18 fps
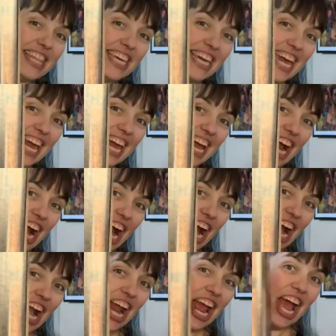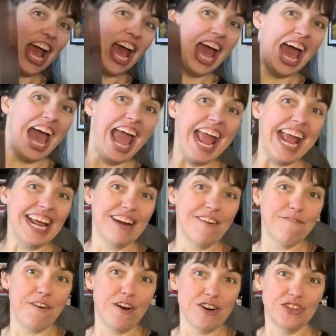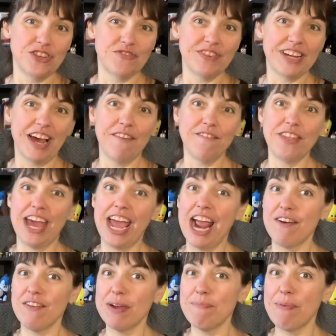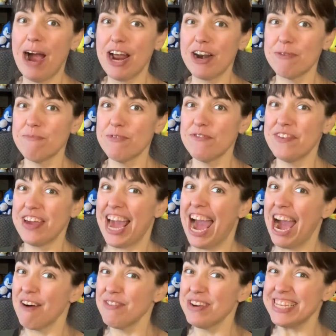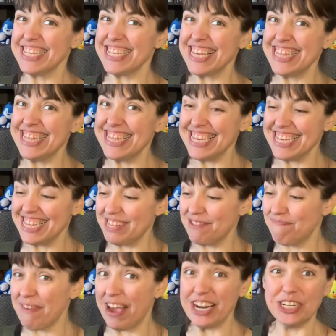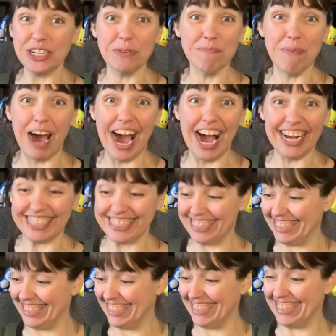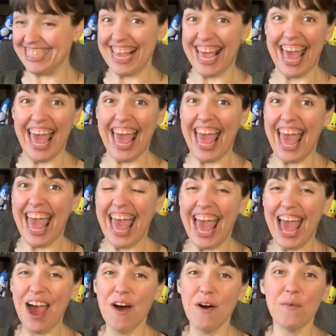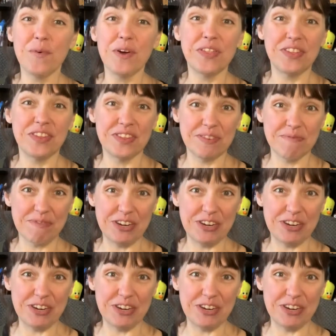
year anniversary of the Harry Potter movie, I was sent this special box with some